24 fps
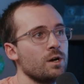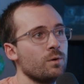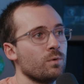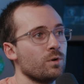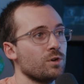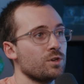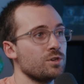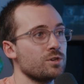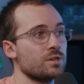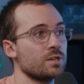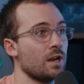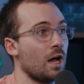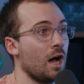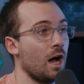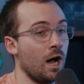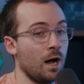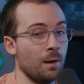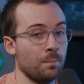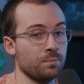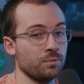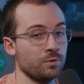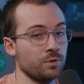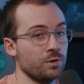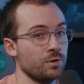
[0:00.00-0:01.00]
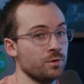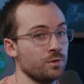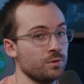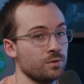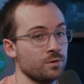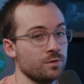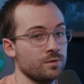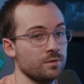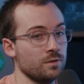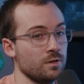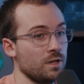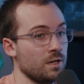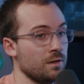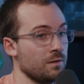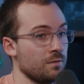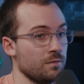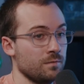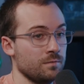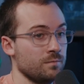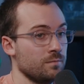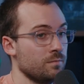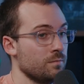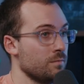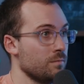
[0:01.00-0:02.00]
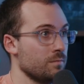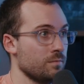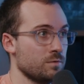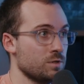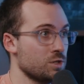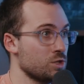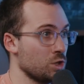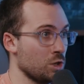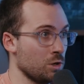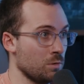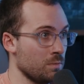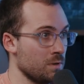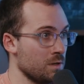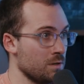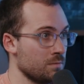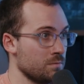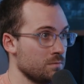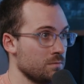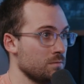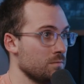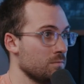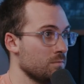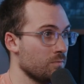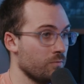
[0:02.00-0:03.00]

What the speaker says: where you can upload a sermon,